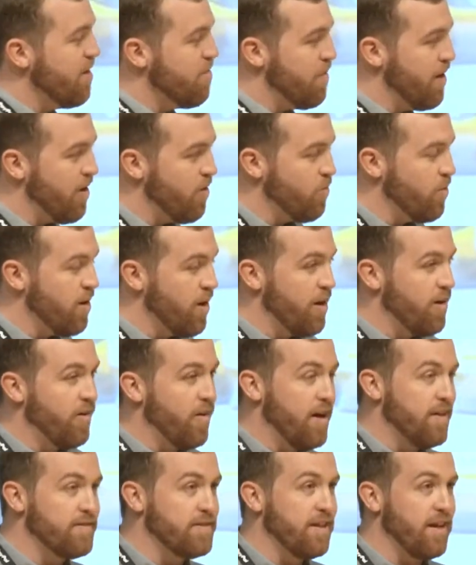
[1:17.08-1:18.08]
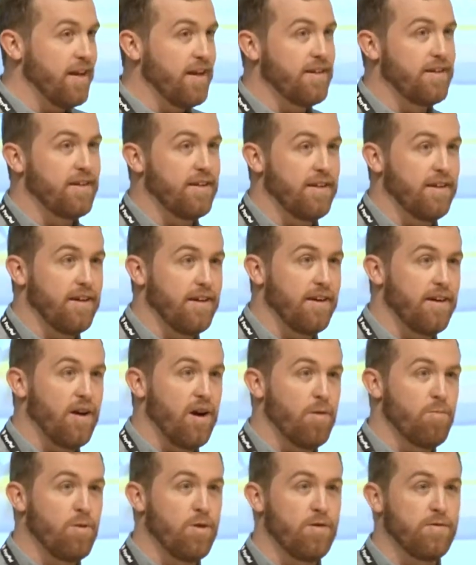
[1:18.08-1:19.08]
But when I arrived in London,
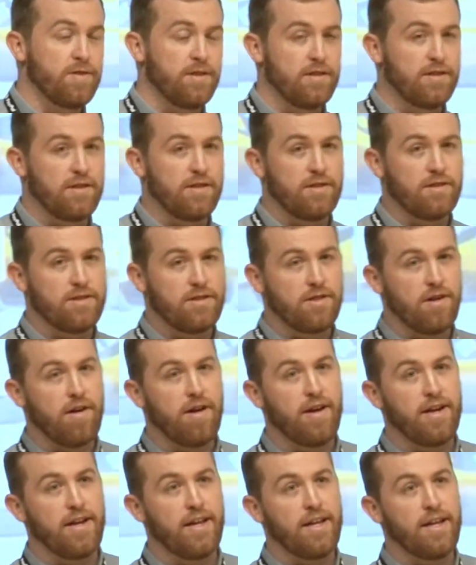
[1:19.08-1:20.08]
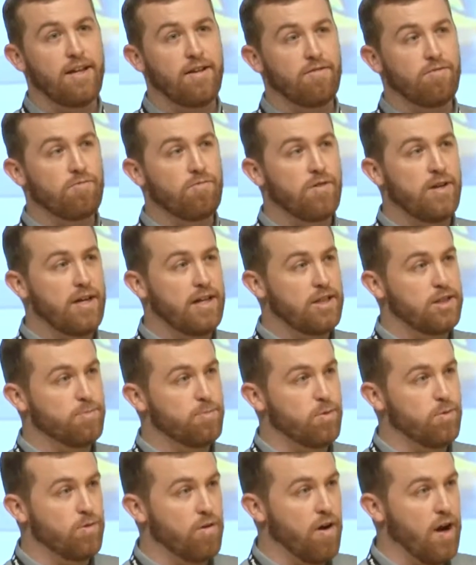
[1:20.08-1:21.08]
I moved into this tiny, really
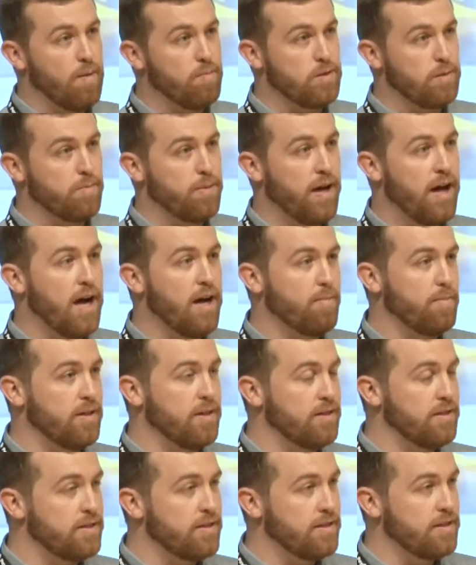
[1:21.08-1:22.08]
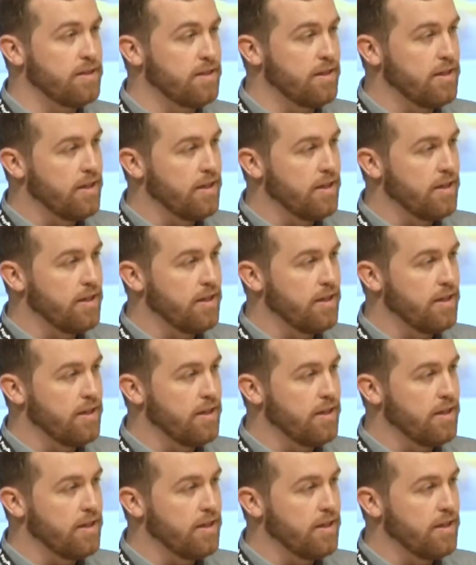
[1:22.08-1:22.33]
small, cramped apartment.